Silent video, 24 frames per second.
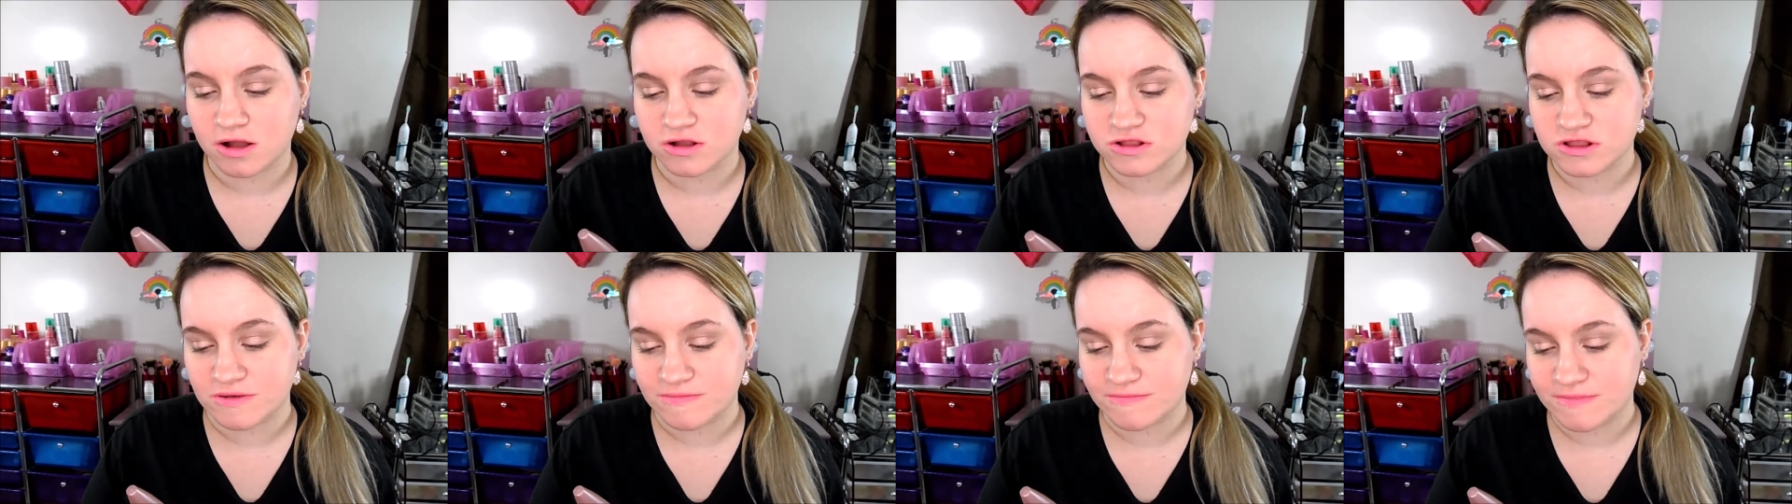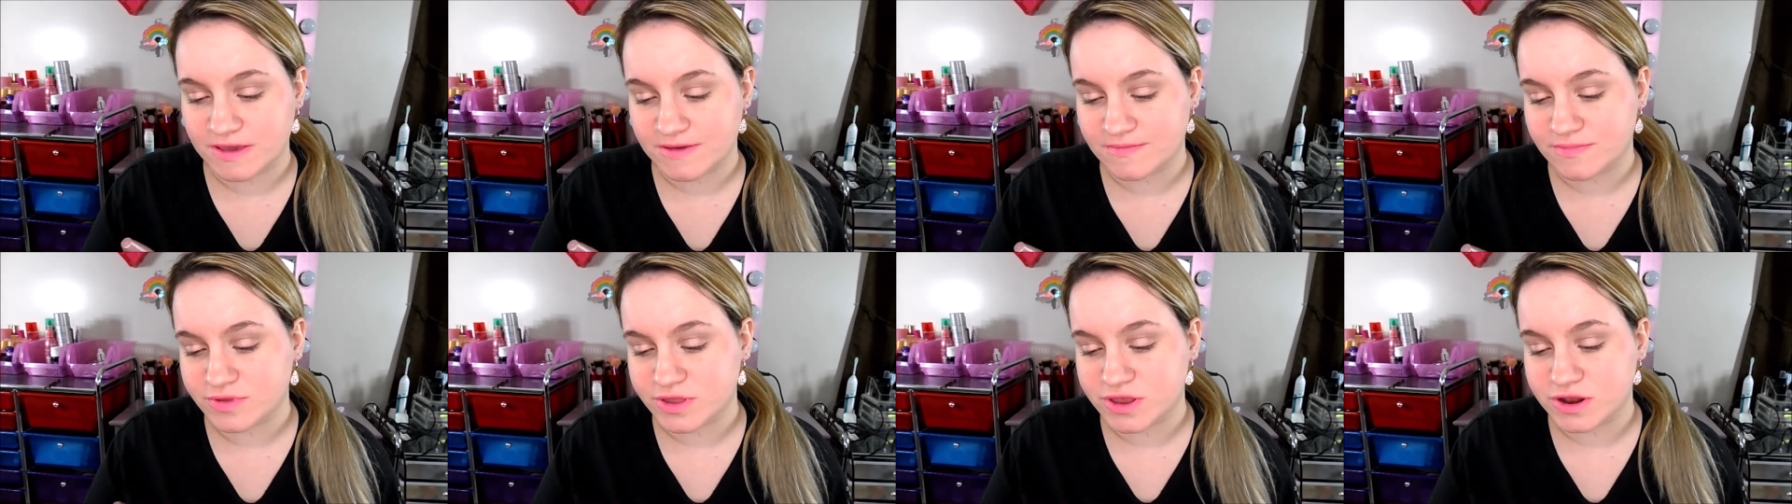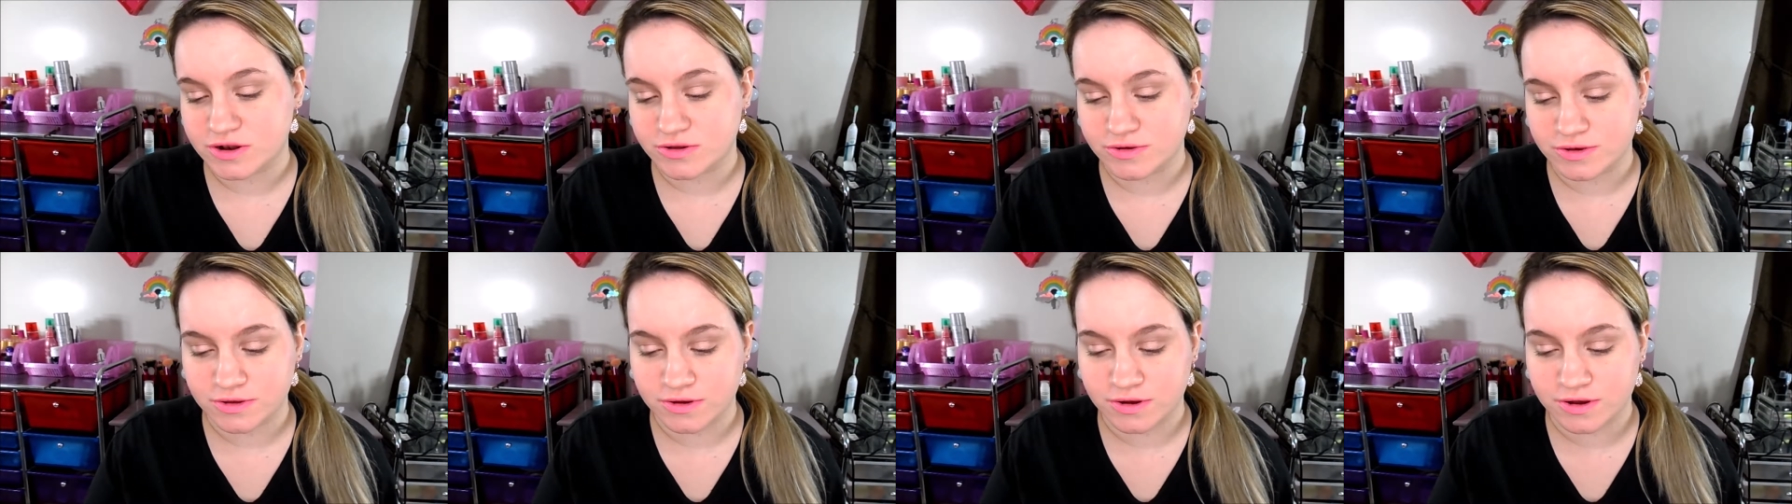is called the
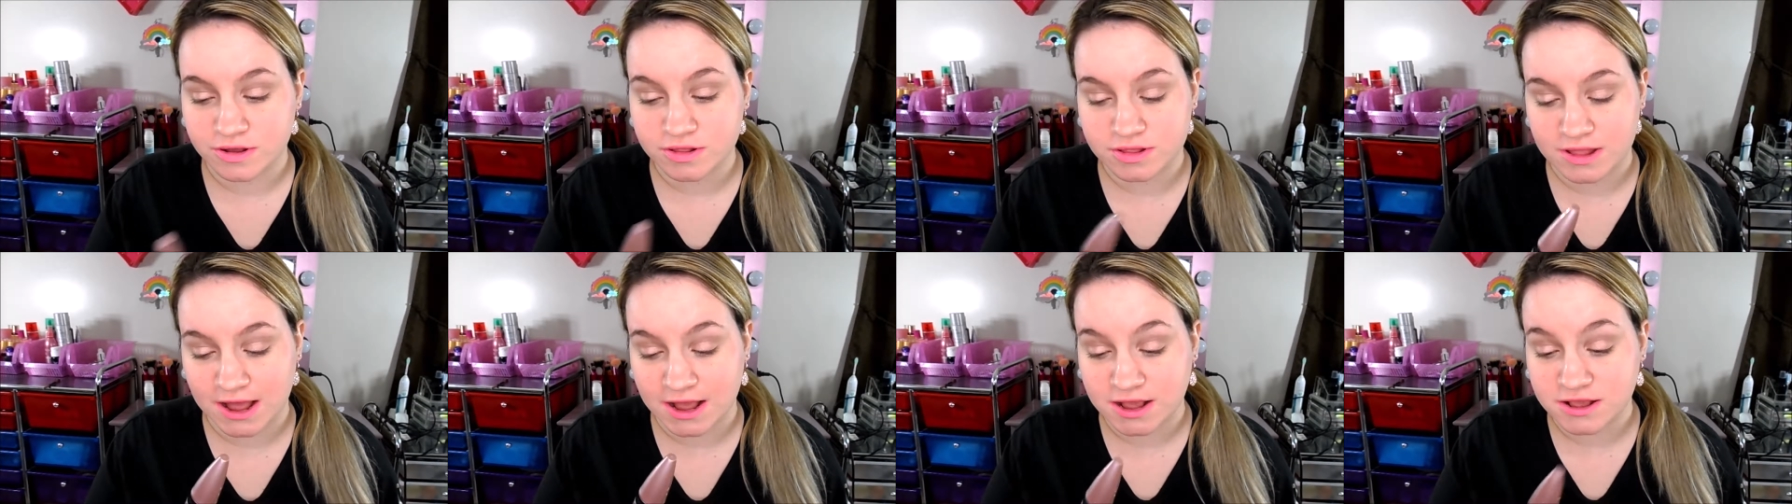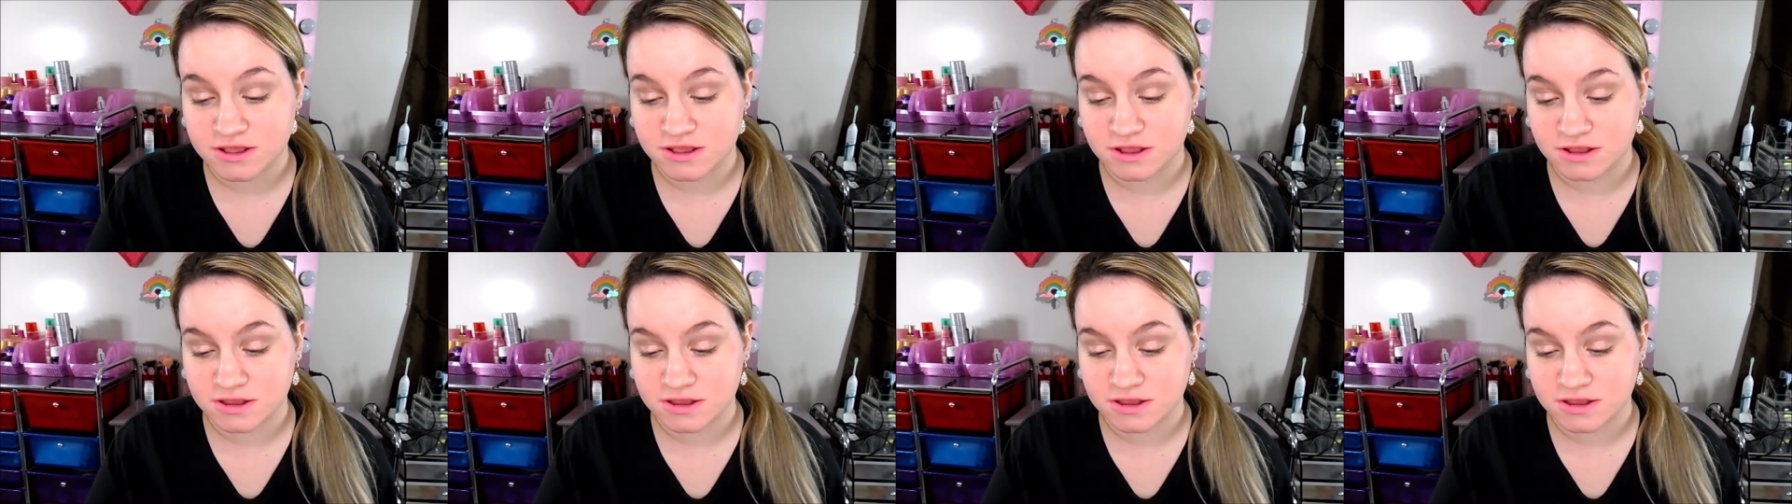Maybelline New York Lash